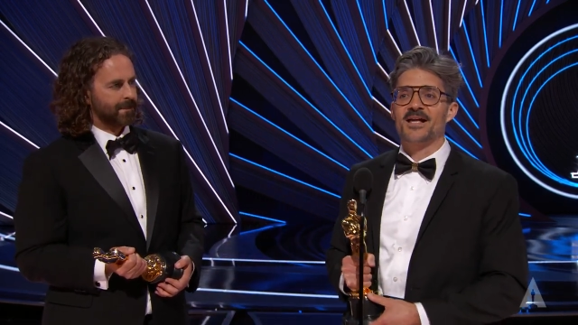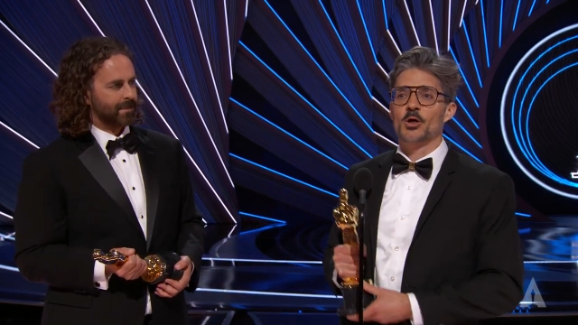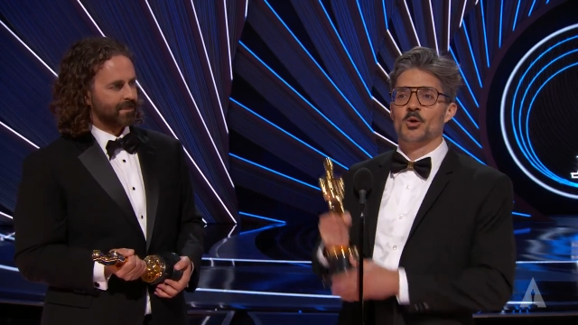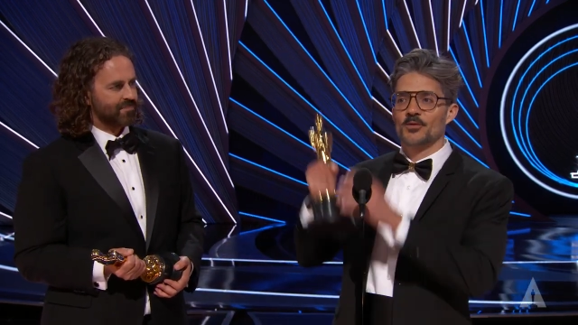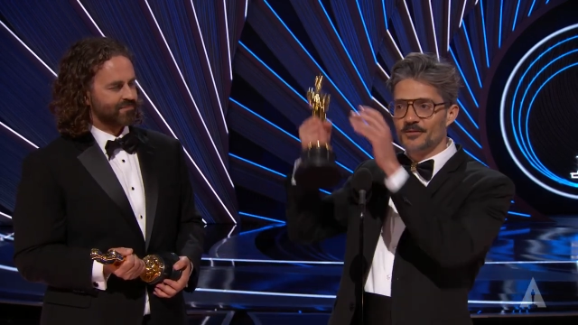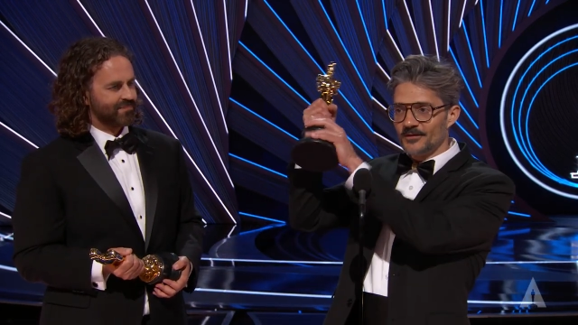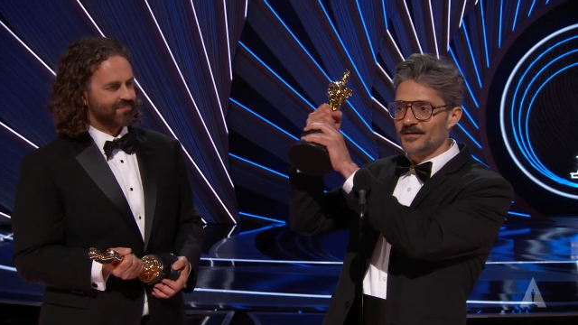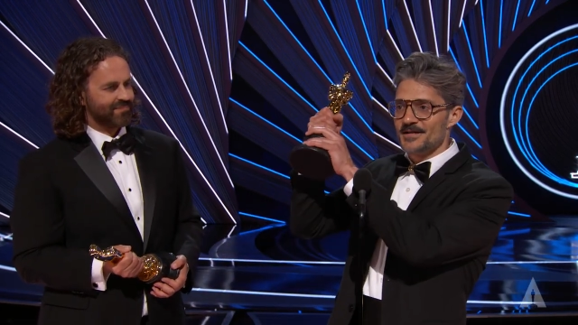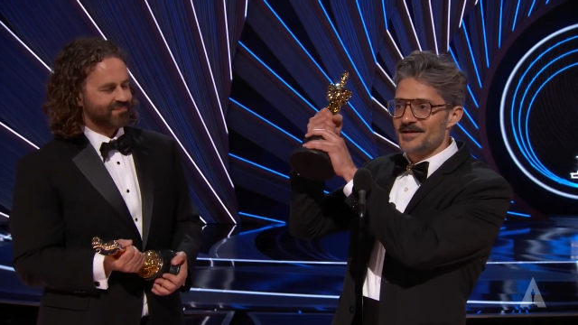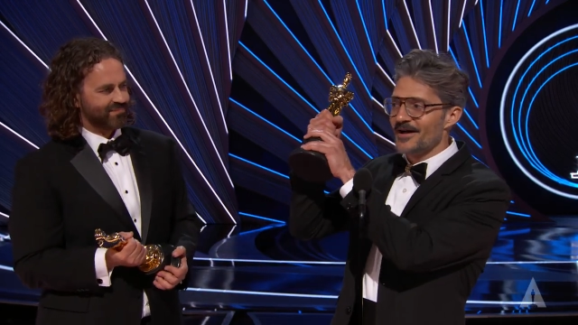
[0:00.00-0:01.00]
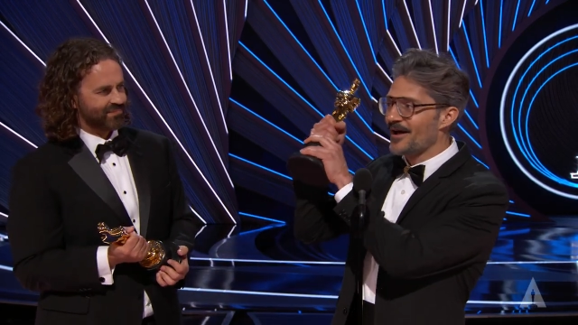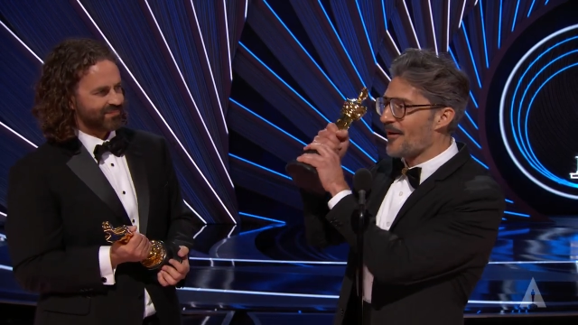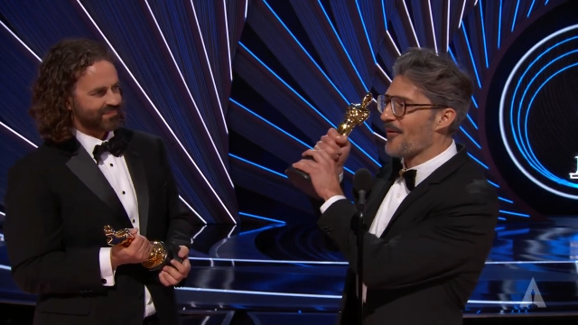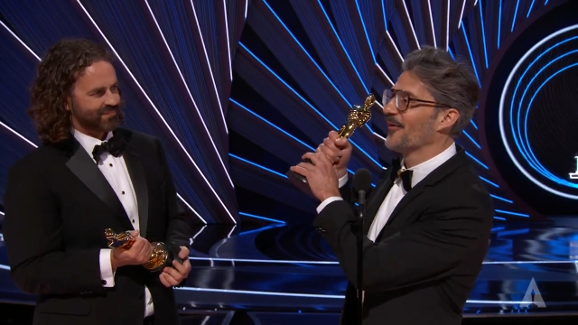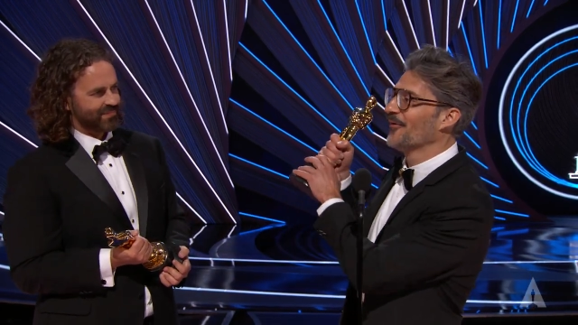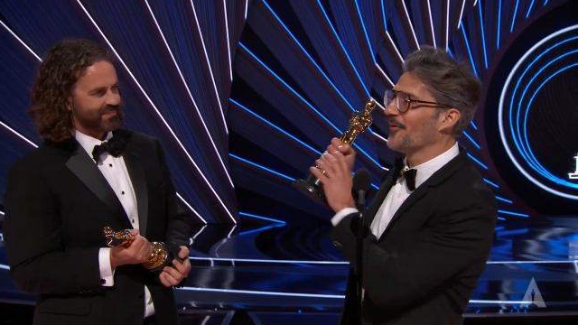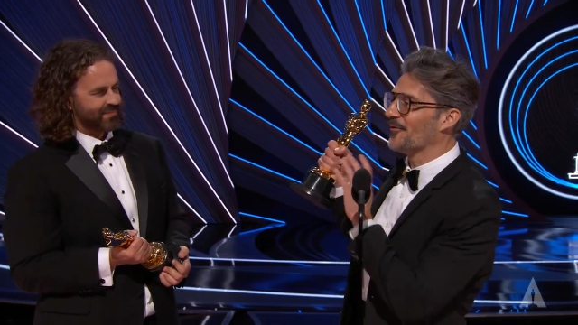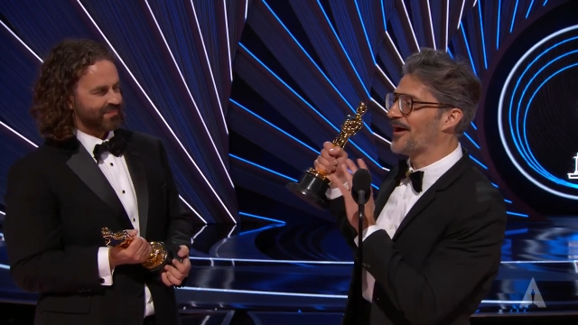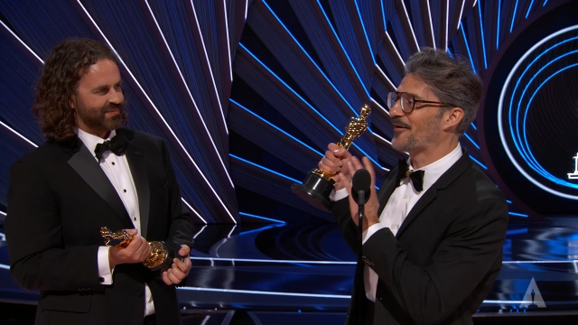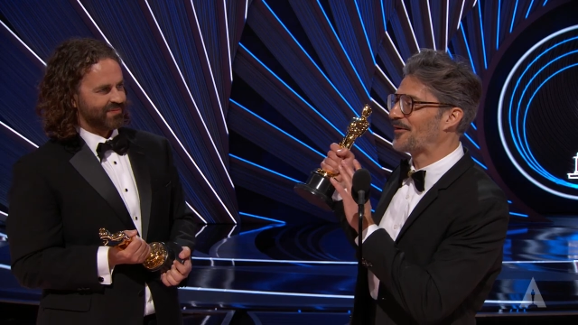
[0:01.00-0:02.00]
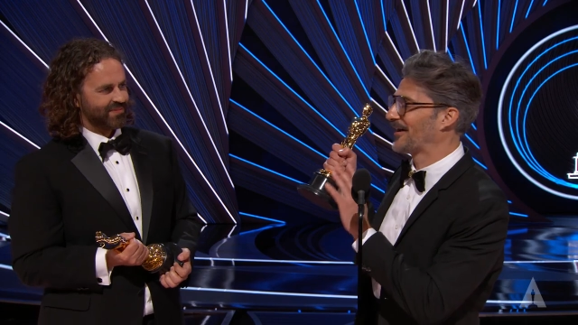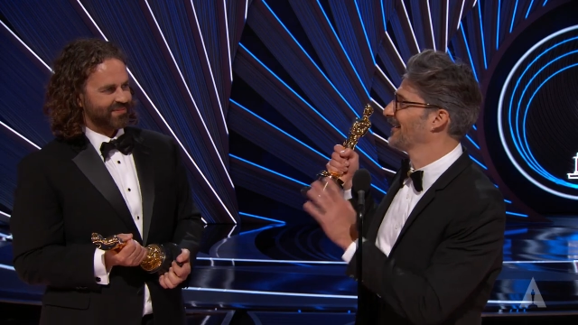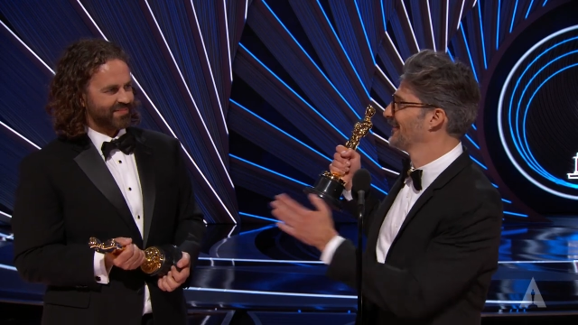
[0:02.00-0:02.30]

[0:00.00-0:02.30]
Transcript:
Speaker 1: you. Wait, wait, wait.